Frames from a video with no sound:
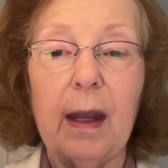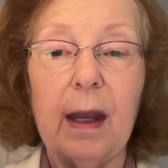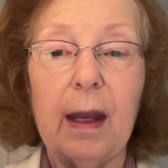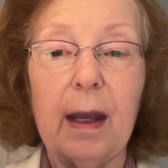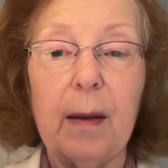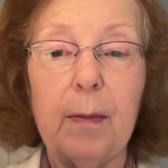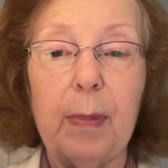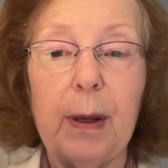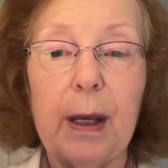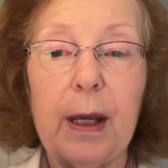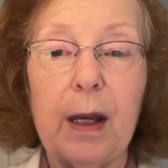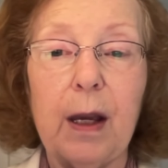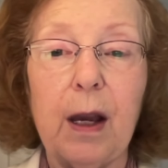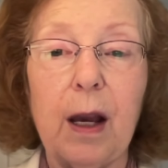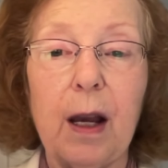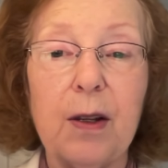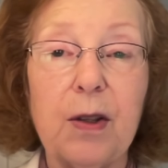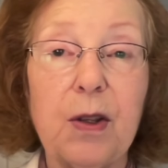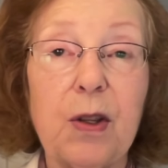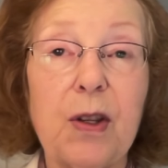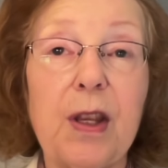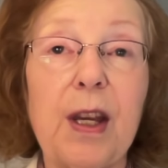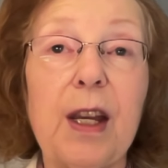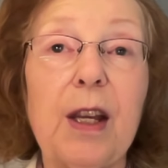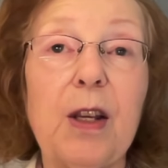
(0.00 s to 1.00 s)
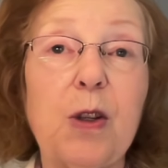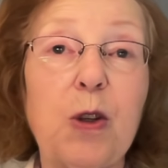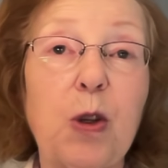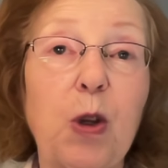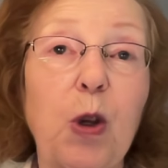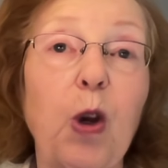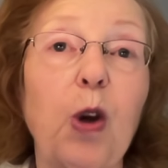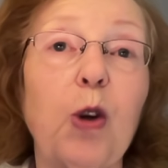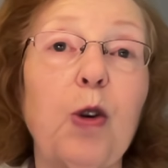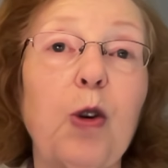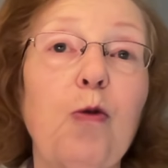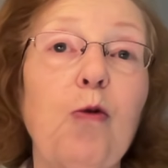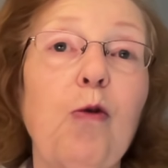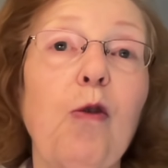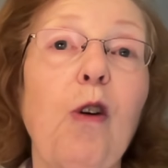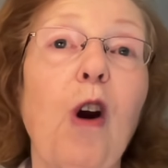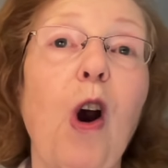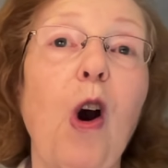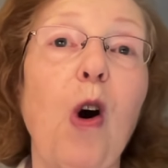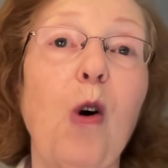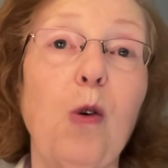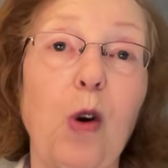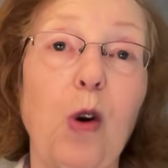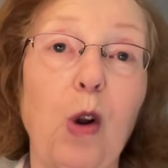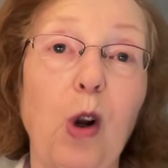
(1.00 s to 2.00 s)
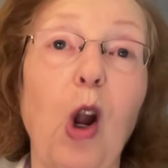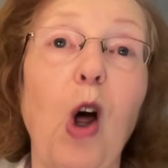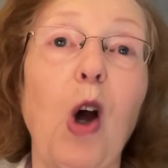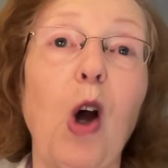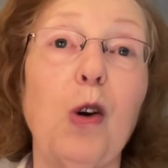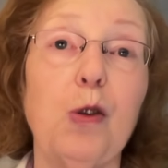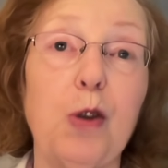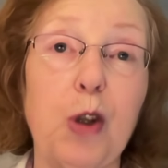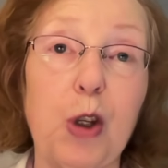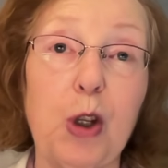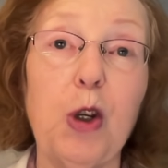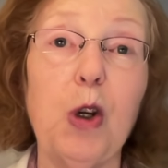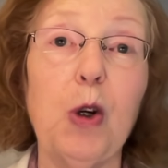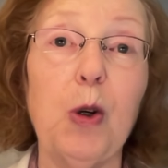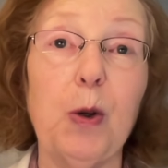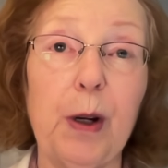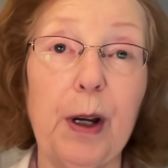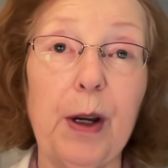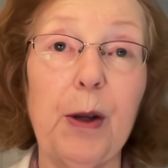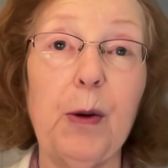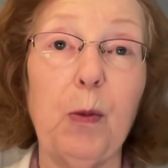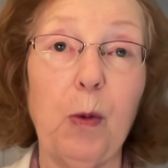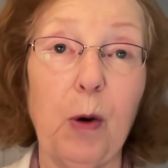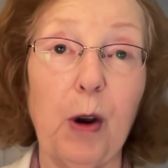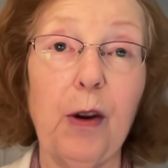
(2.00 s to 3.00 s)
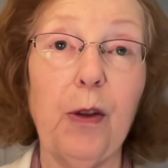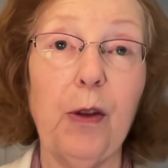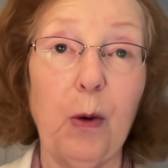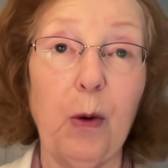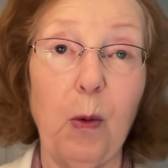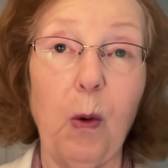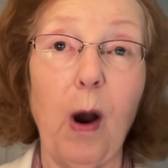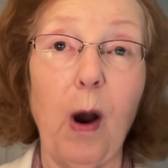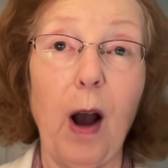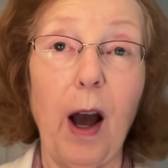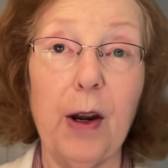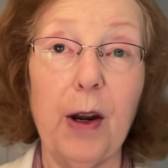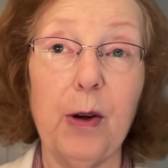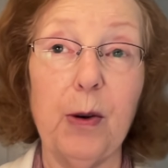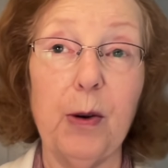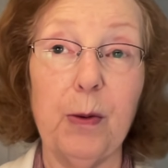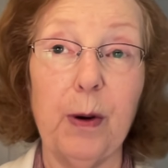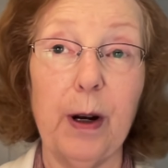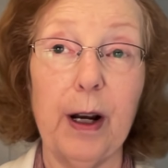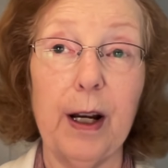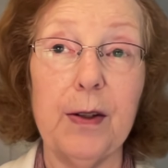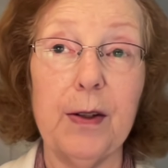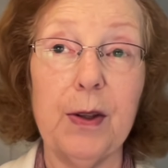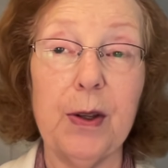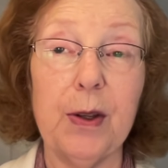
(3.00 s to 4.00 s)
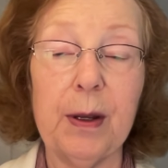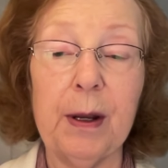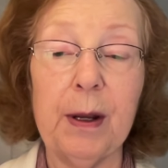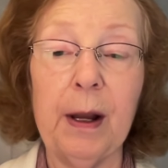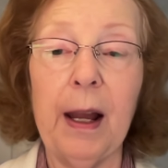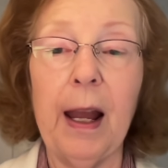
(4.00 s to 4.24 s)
because things could grow close to it where the water was.